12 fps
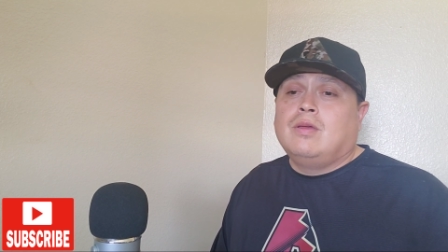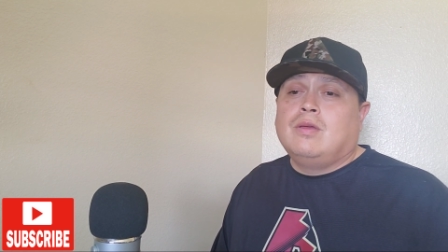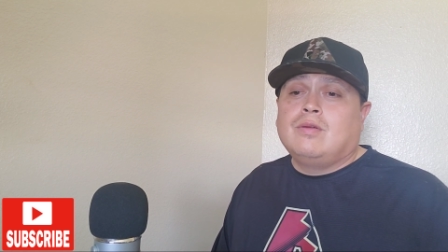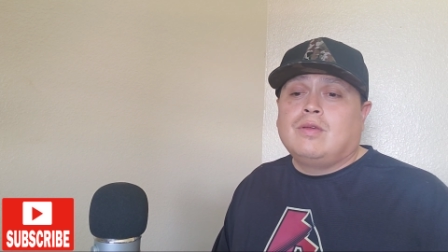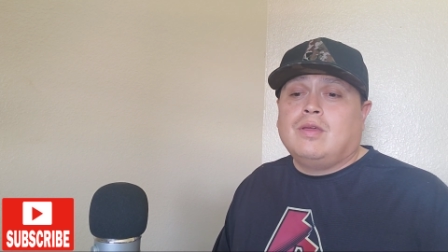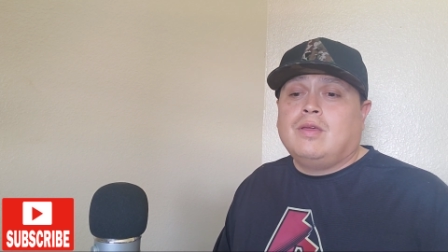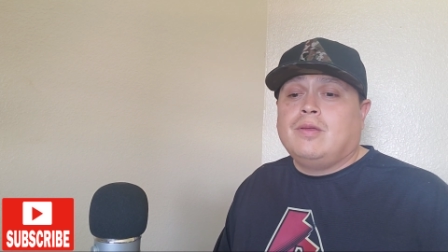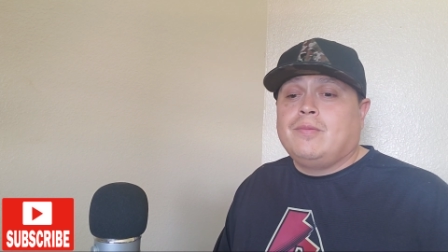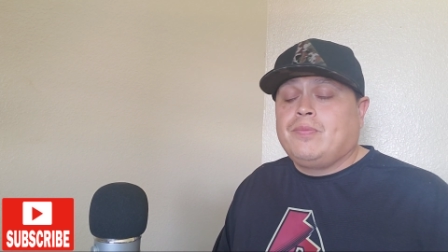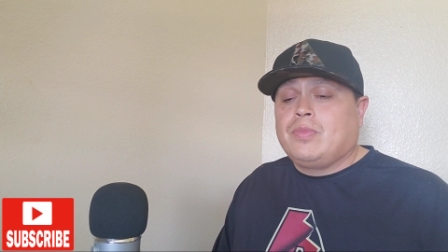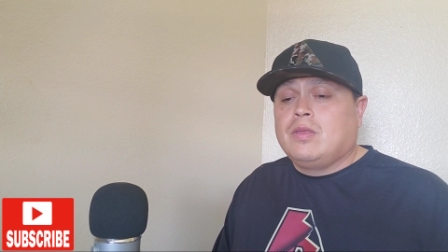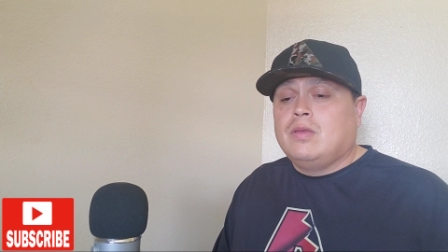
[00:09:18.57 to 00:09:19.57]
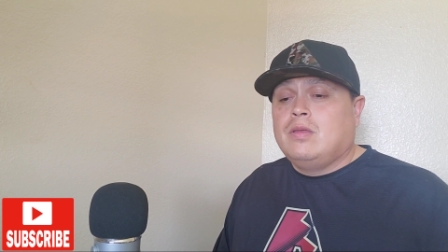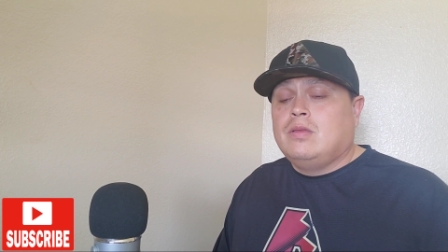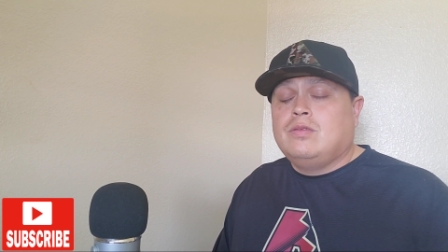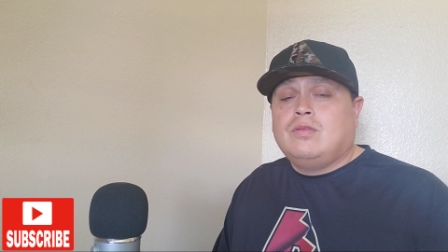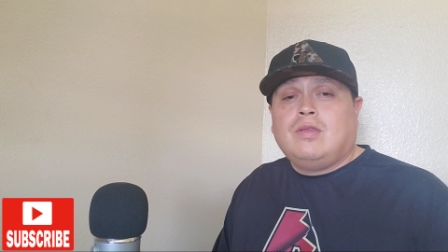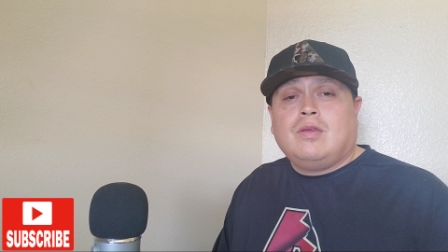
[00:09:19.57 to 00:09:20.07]
Okay,
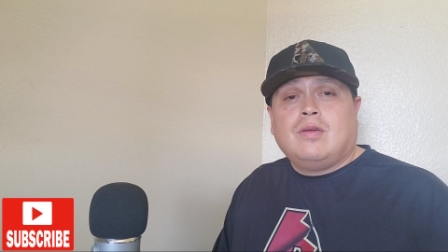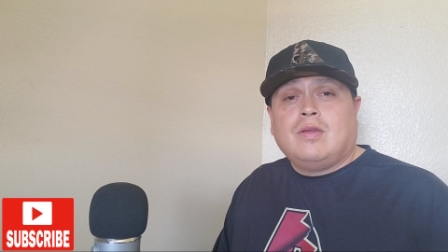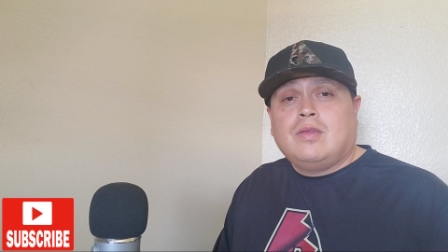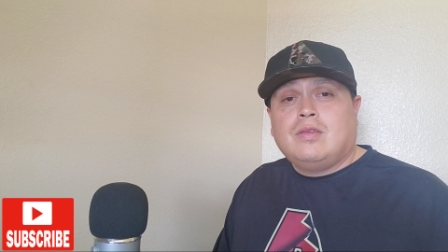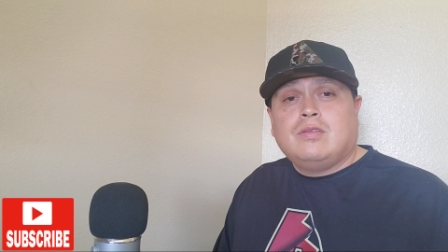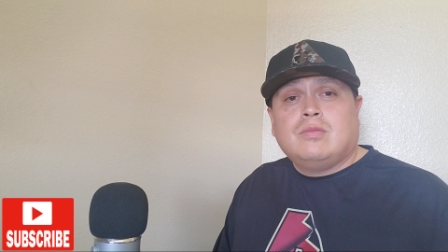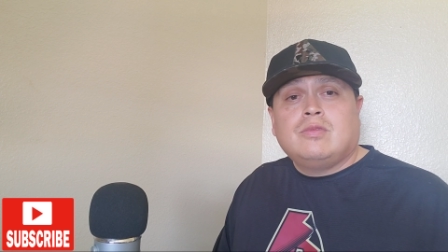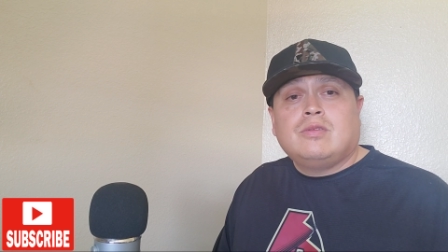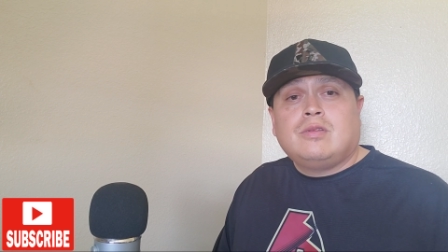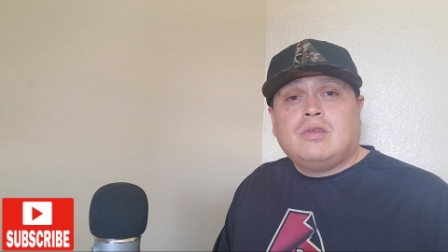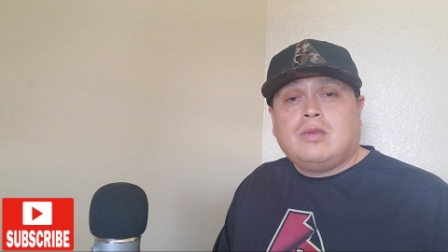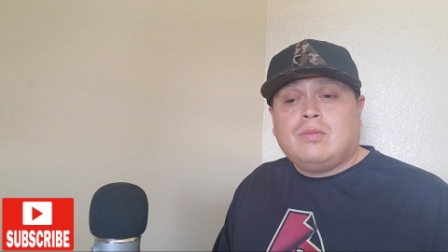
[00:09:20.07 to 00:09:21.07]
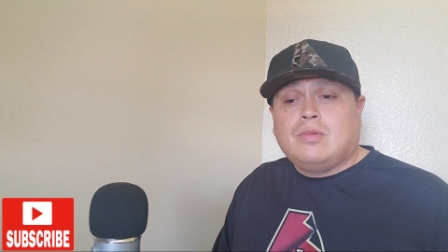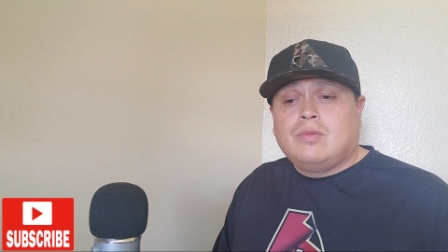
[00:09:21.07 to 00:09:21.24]
so now I get some sleep.